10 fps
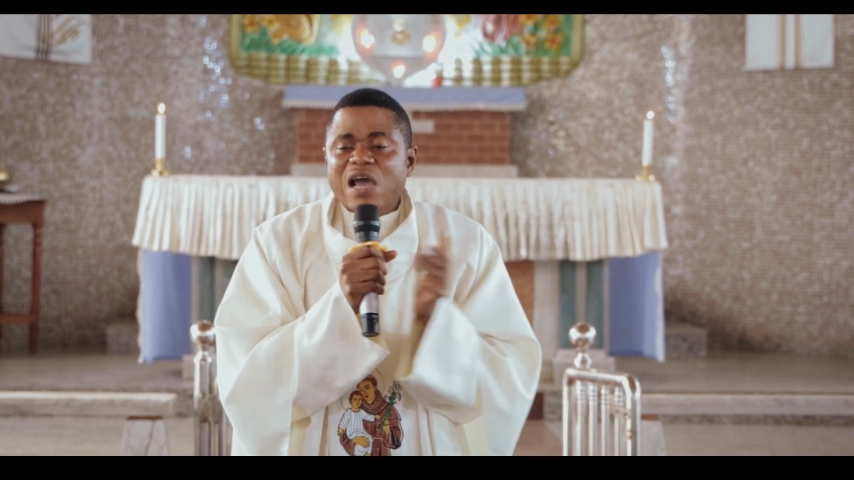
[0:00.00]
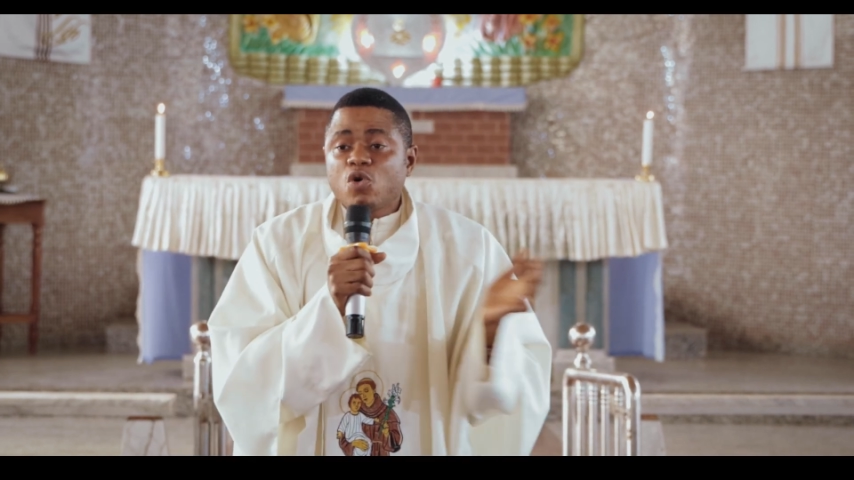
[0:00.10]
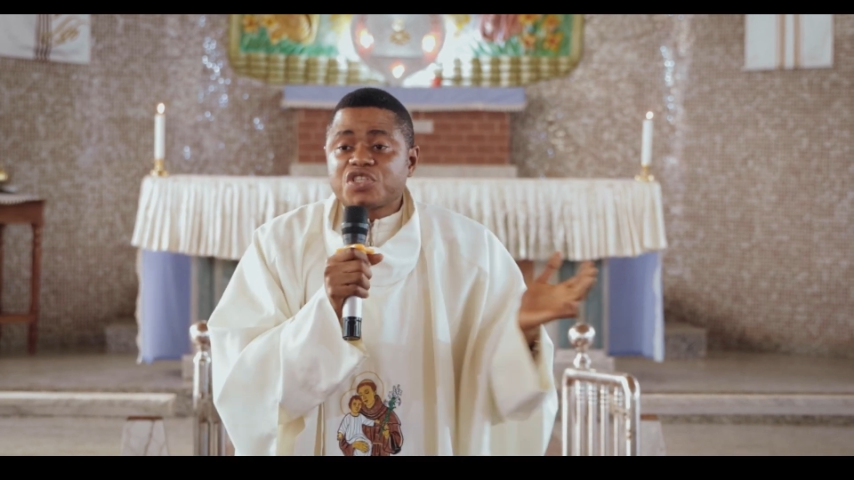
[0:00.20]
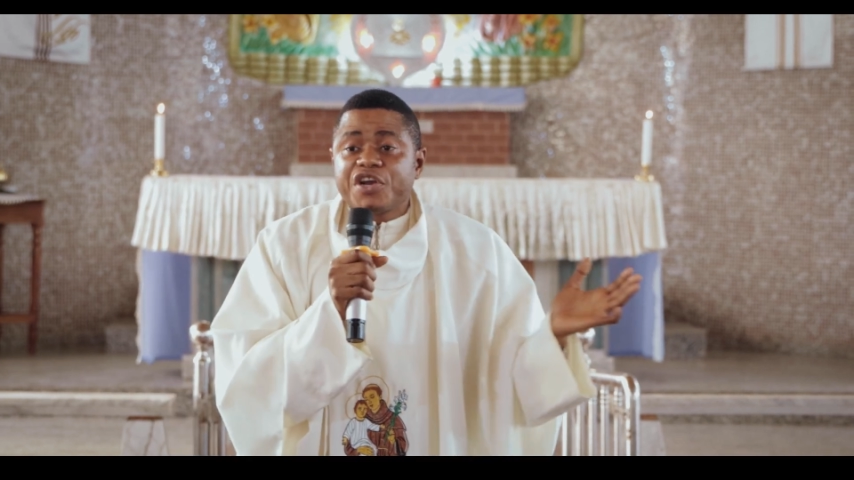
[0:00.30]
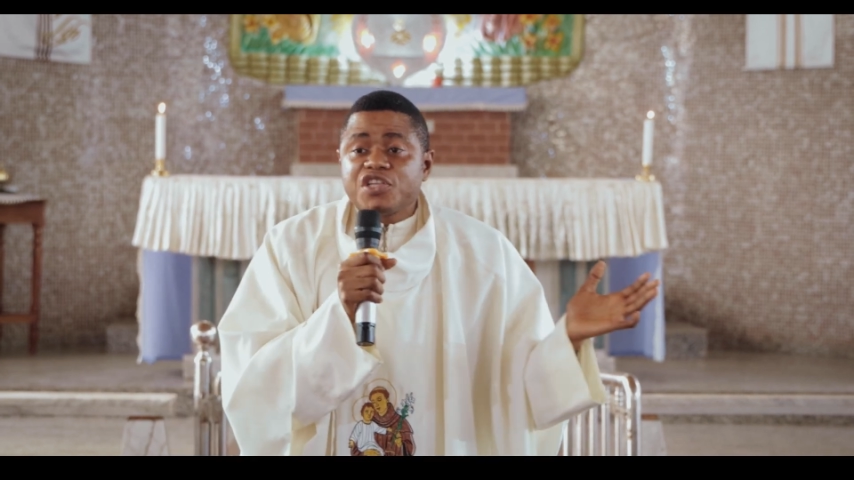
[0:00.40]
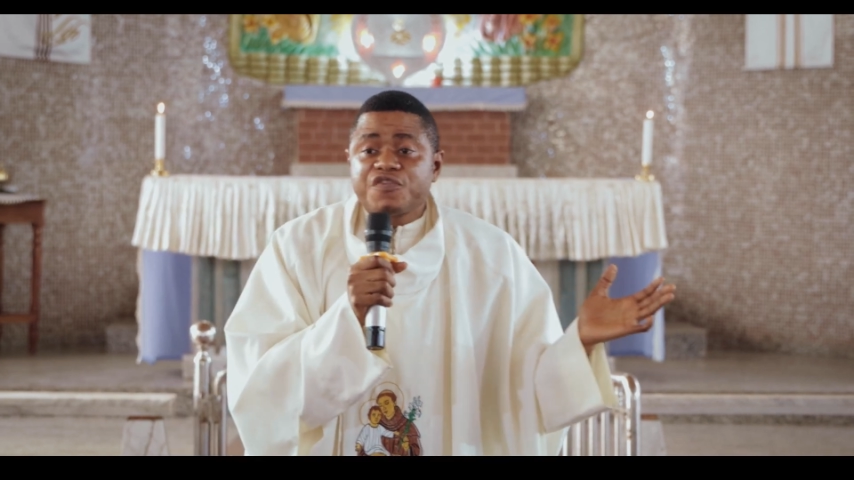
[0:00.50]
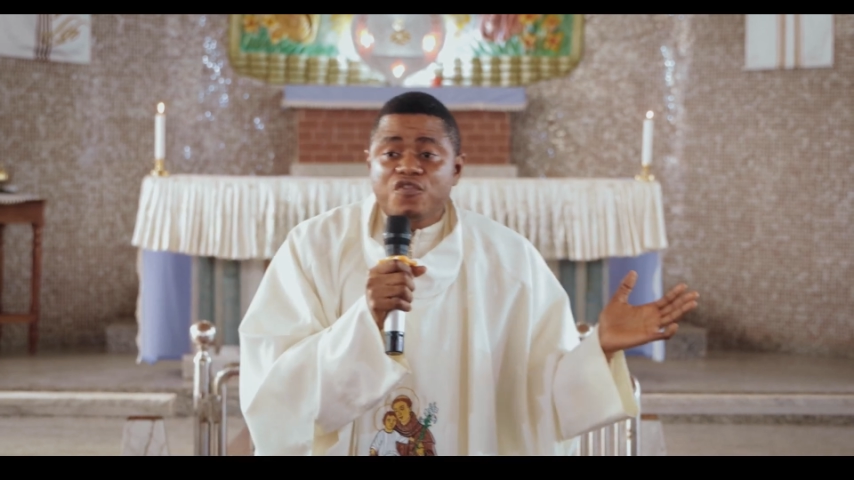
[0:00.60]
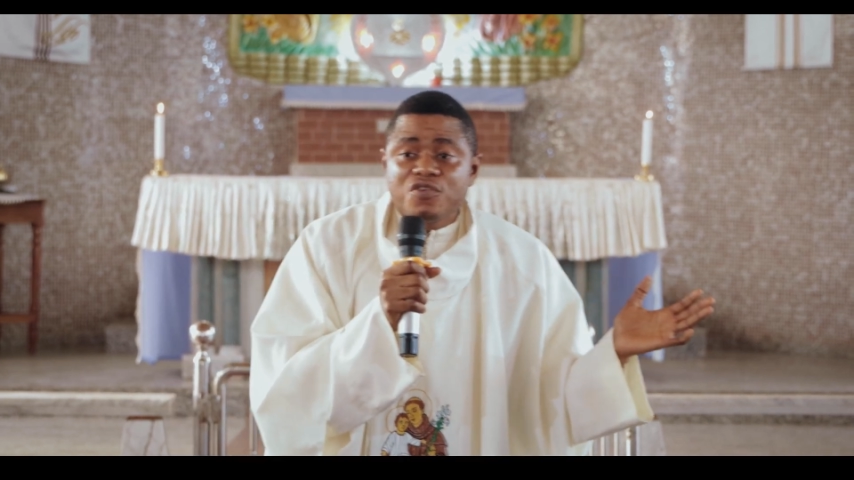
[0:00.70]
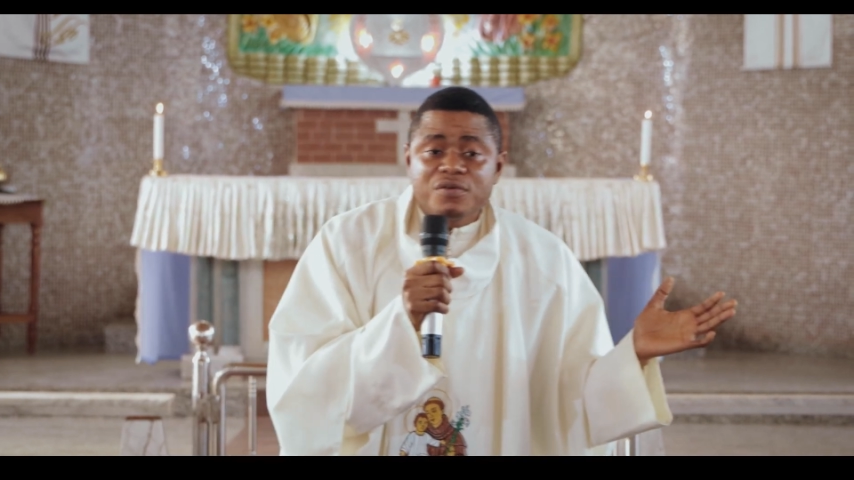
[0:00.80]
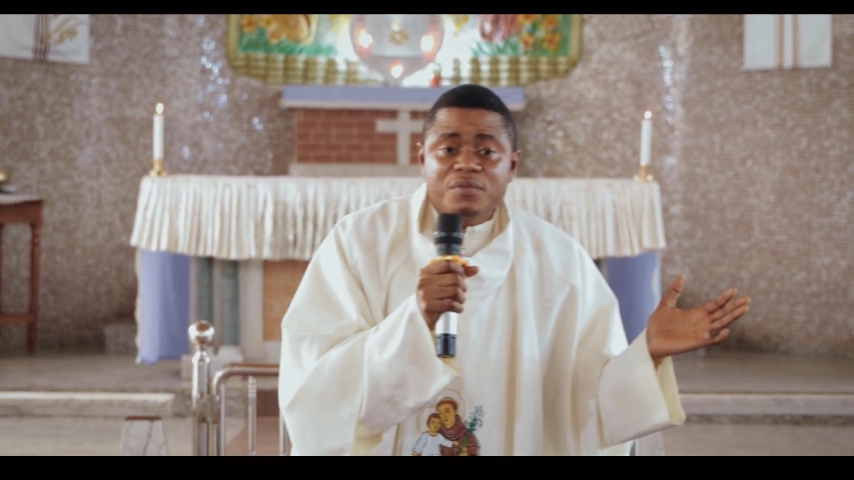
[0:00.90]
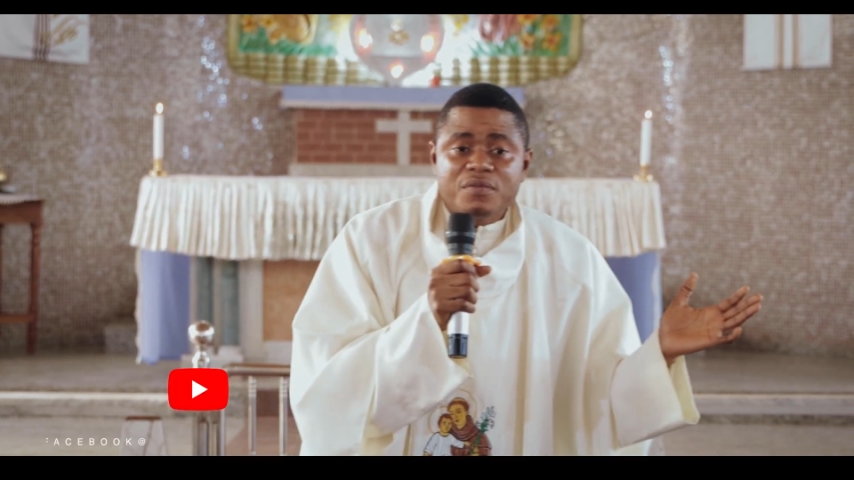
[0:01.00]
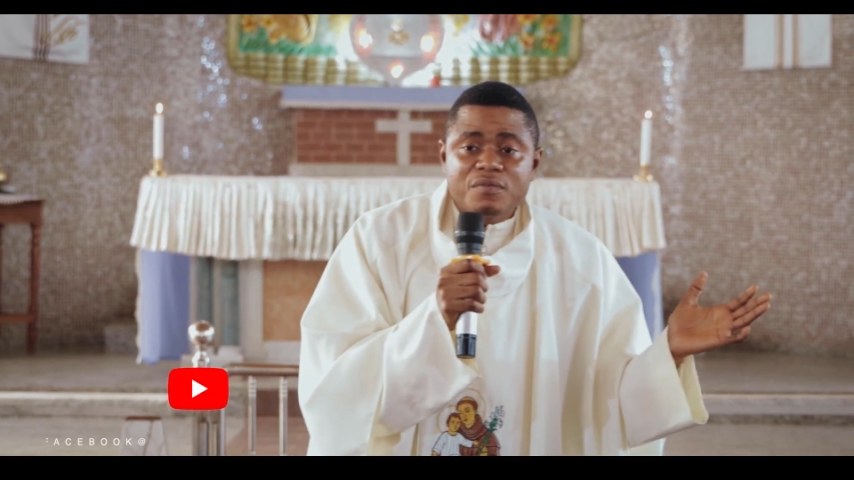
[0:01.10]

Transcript: I was grateful